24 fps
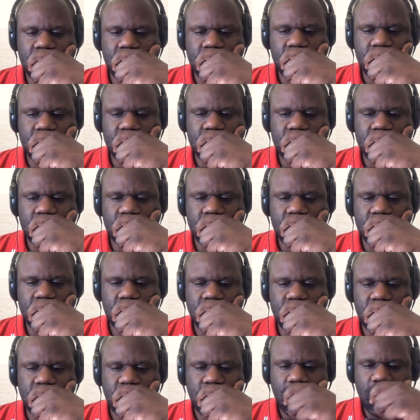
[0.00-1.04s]
All
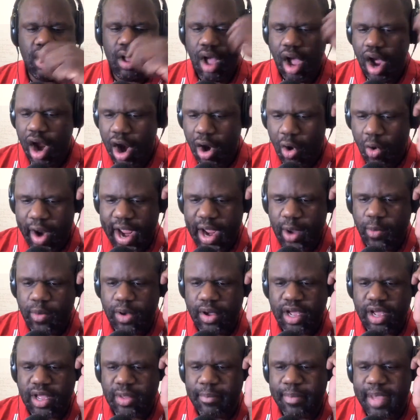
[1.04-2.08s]
right,
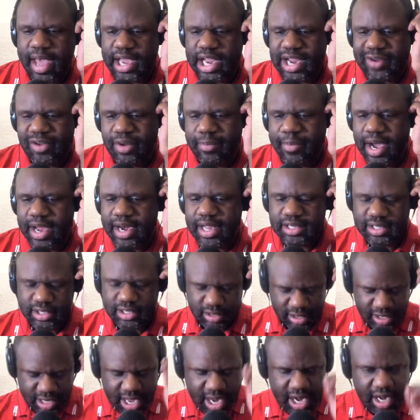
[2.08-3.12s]
welcome back everybody to
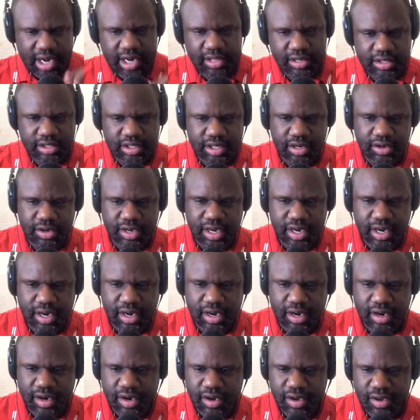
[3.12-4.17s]
yet another show
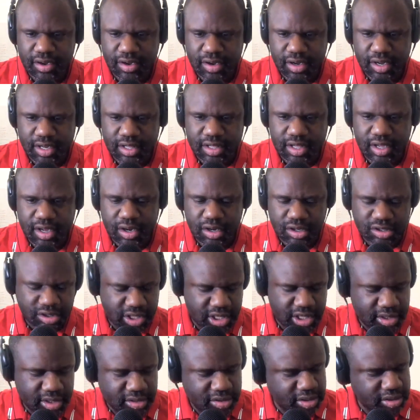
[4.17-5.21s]
here on the
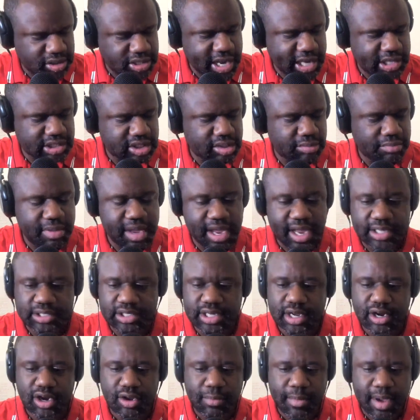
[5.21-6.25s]
Oshay Duke Jackson main
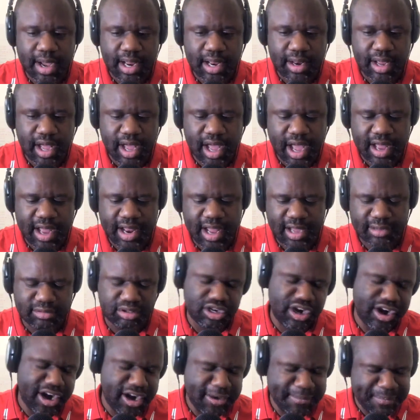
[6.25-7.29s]
channel. My, uh, I'm
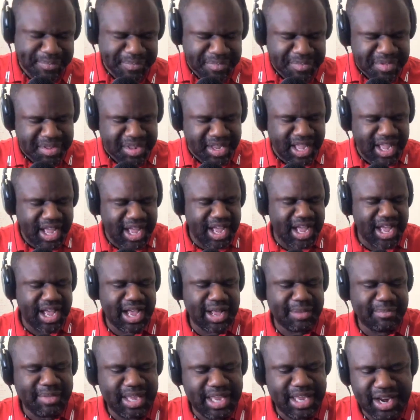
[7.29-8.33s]
sorry, uh,
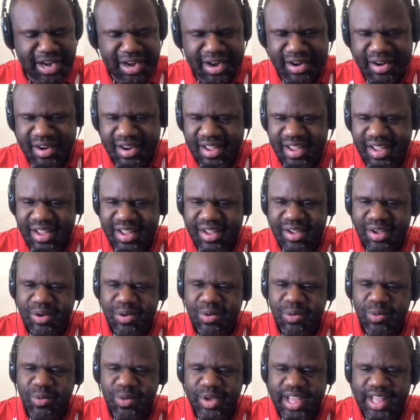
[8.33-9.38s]
here
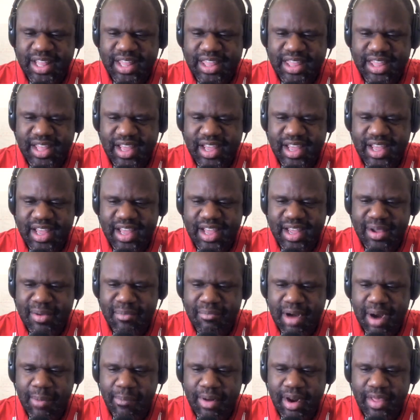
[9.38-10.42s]
with uh,
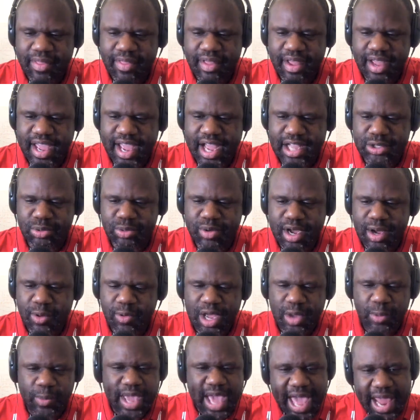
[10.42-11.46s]
my brother Antoine
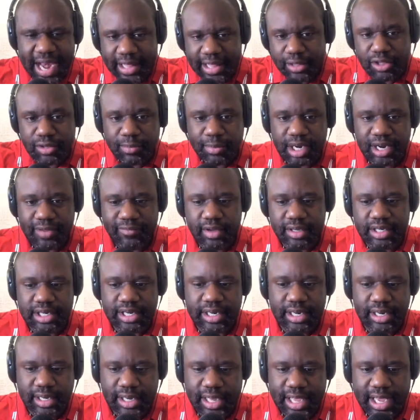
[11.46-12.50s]
Wade. We had a little bit of a
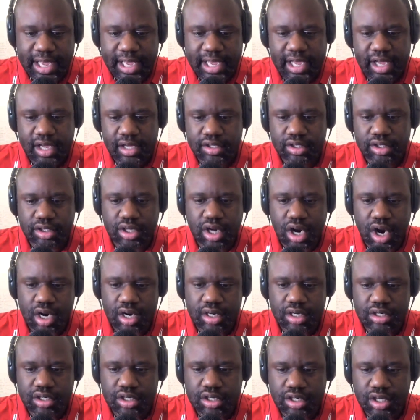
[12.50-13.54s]
delay starting
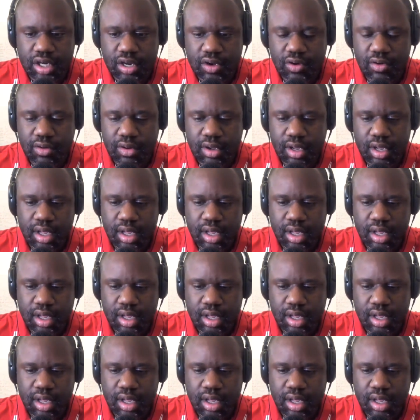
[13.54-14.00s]
the show,